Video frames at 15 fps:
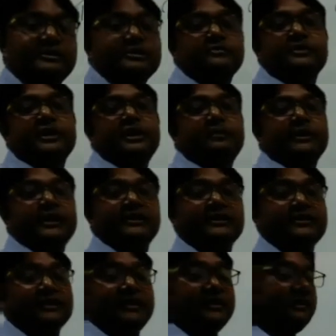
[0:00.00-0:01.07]
is made by
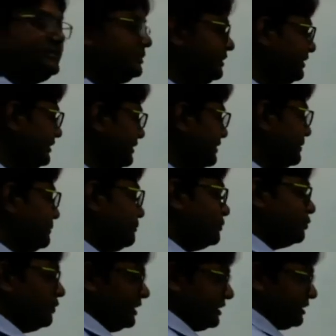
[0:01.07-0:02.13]
the 33
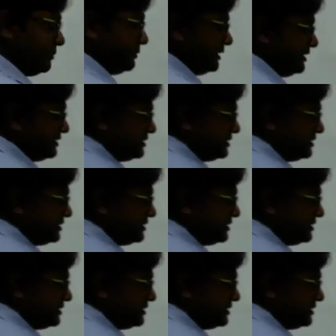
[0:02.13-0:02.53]
vertebrae.